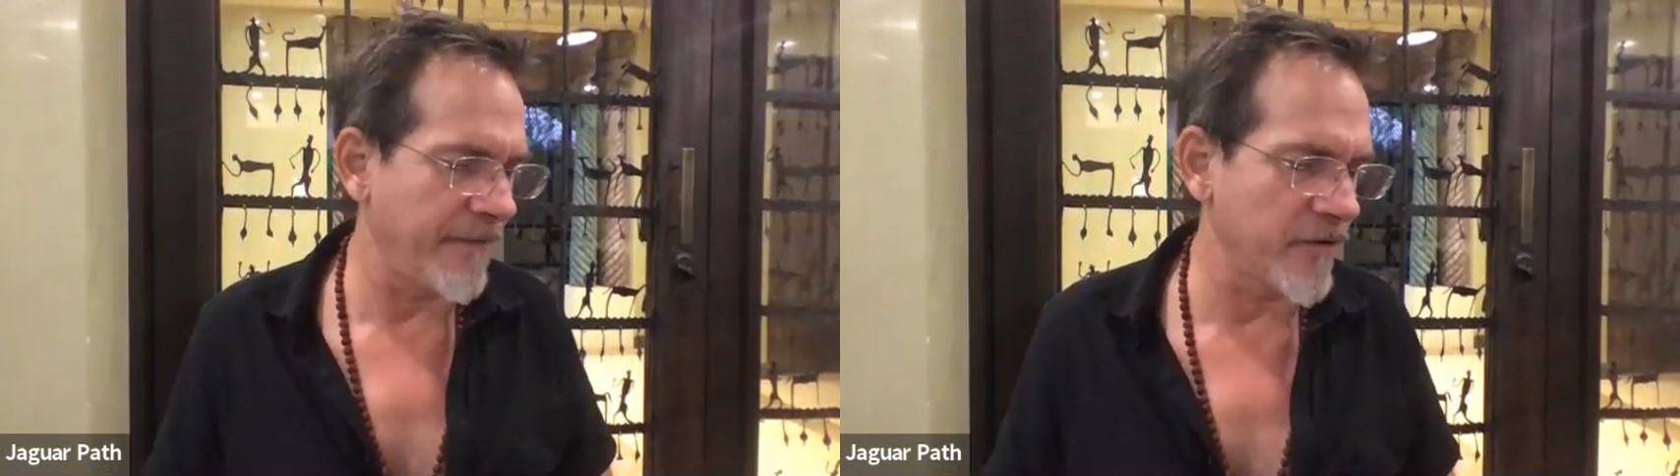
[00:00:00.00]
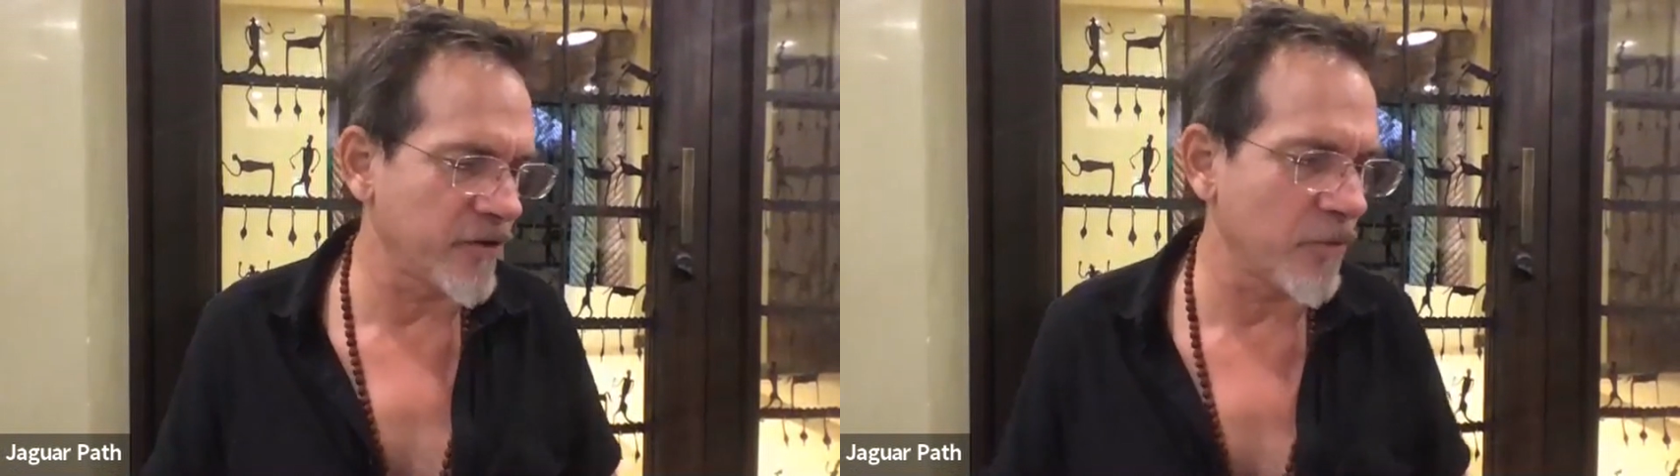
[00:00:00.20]

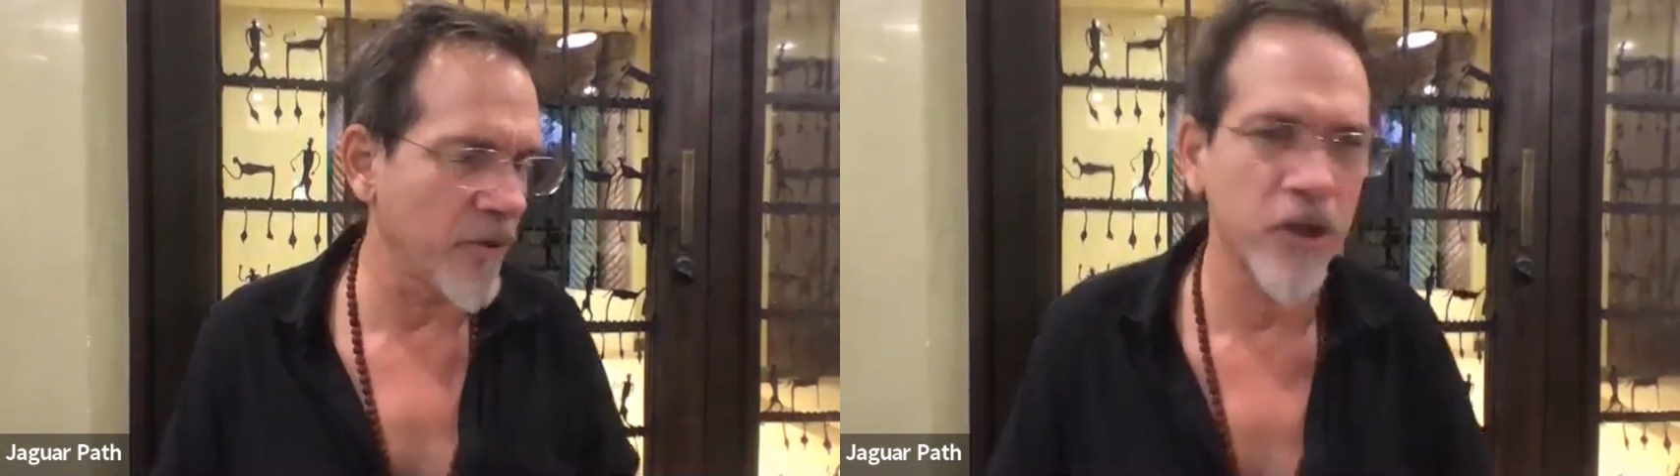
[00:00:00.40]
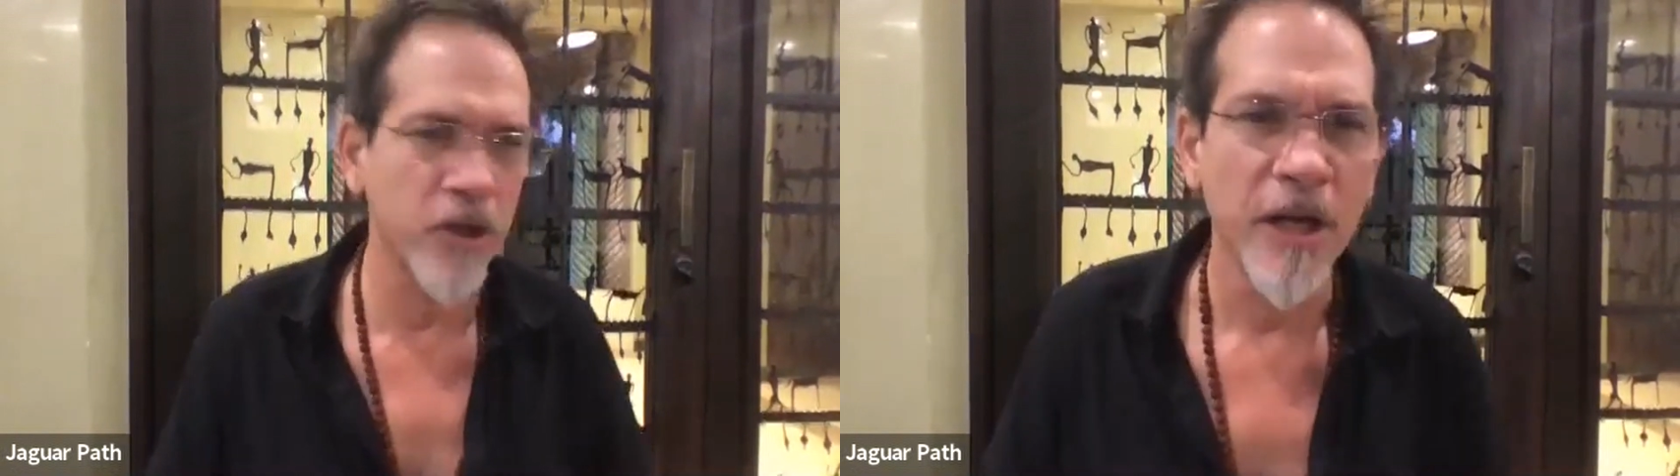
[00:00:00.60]
There's so
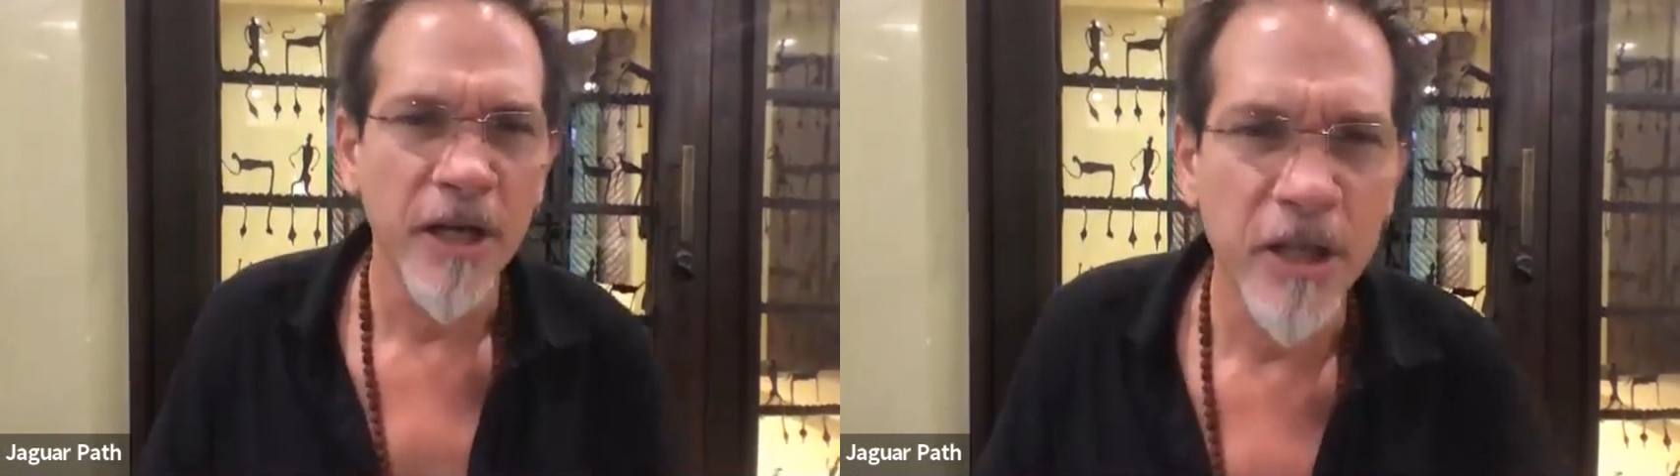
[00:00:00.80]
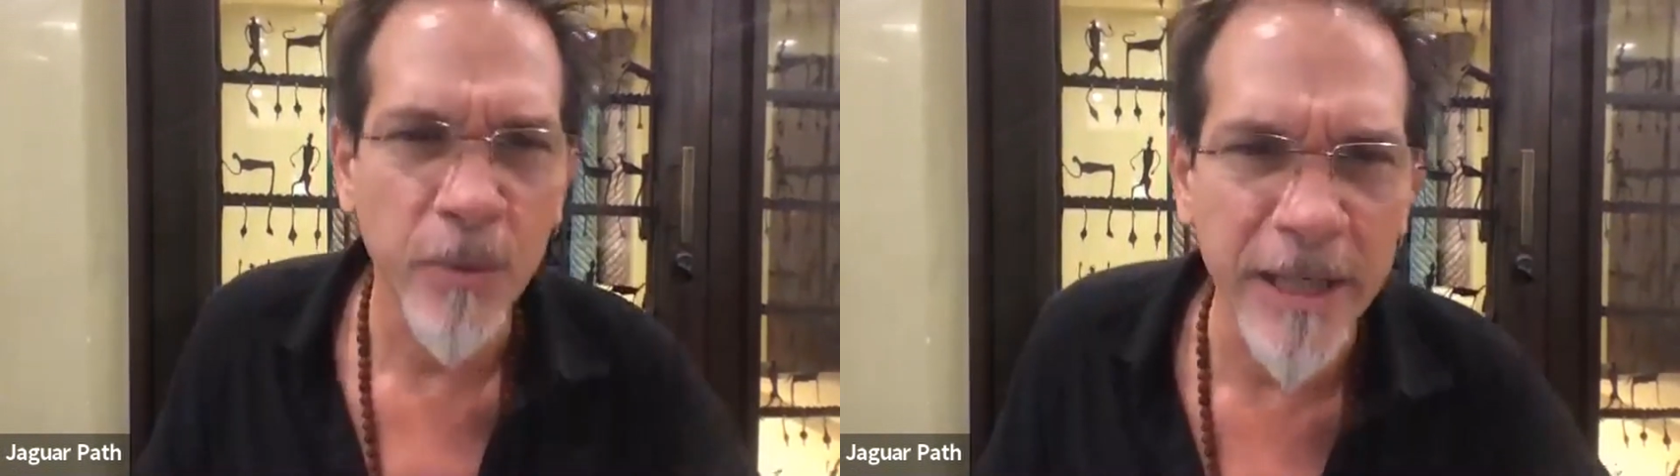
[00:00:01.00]
much
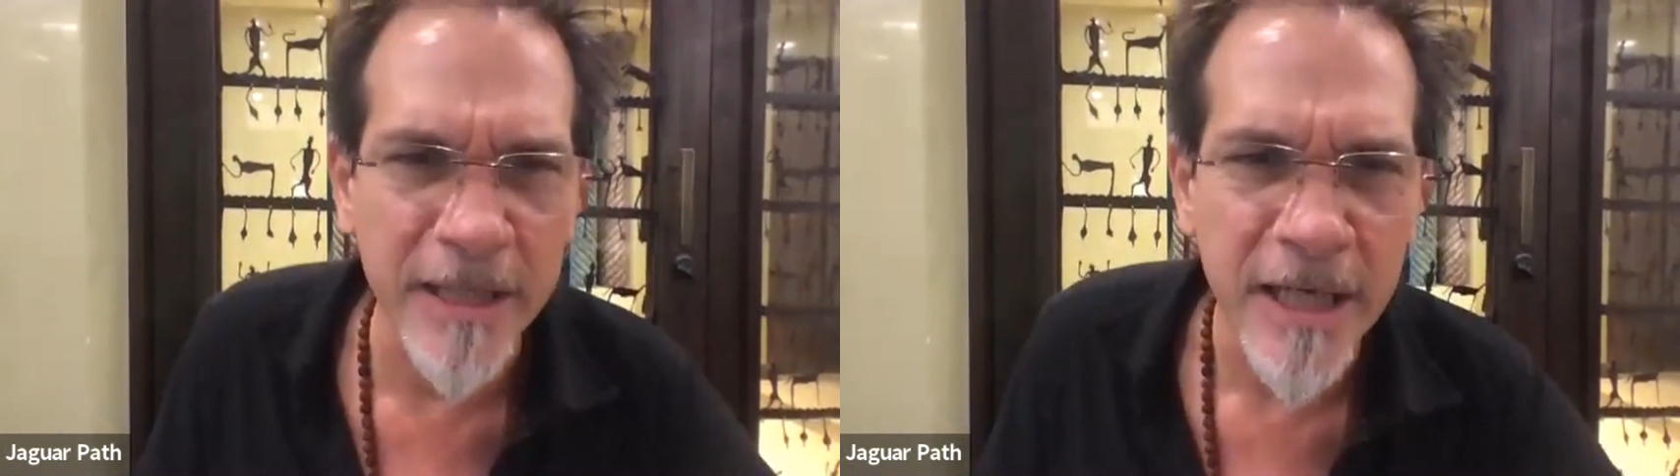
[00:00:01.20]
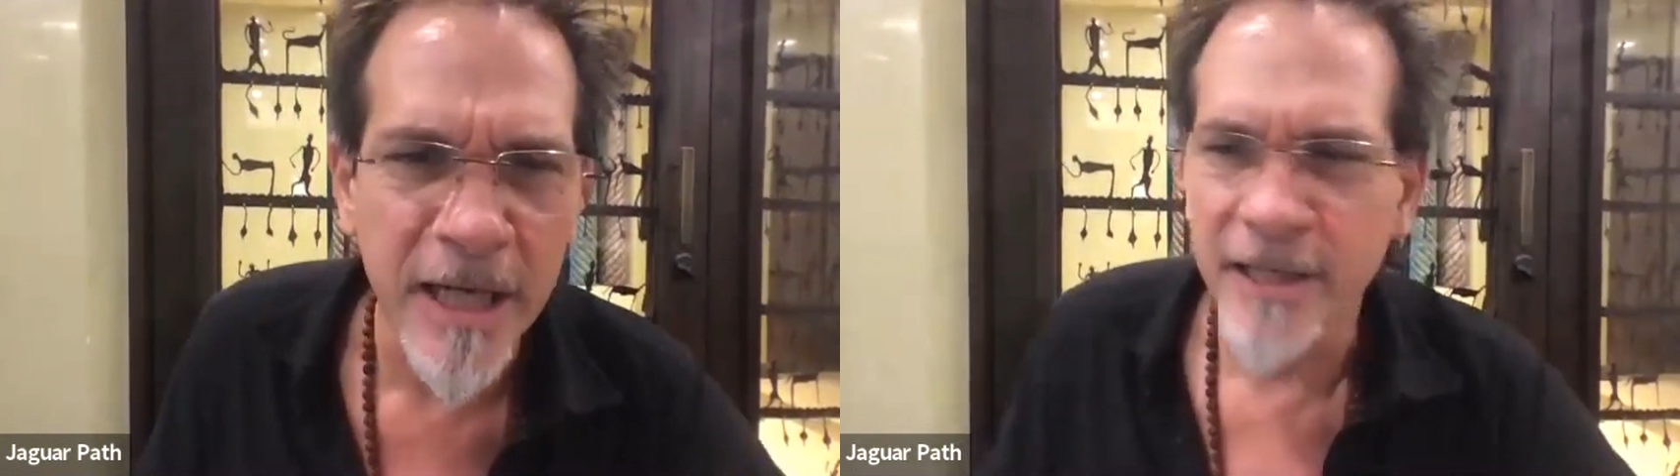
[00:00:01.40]
sweetness.